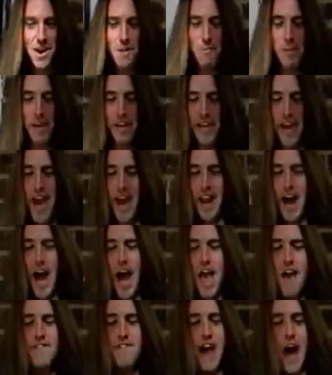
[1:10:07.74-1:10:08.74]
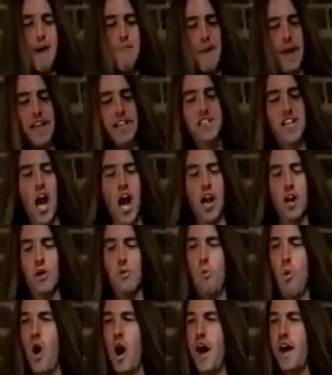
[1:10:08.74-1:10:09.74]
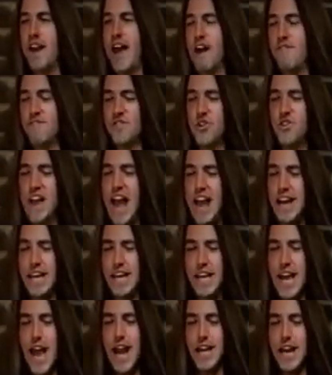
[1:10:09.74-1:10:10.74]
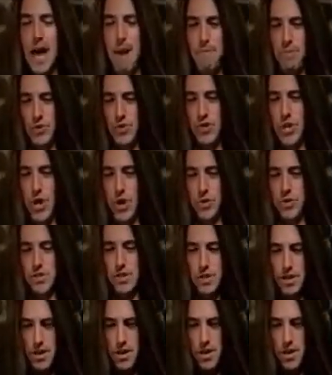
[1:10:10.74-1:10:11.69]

but yet, I have not made dollar one after 98 episodes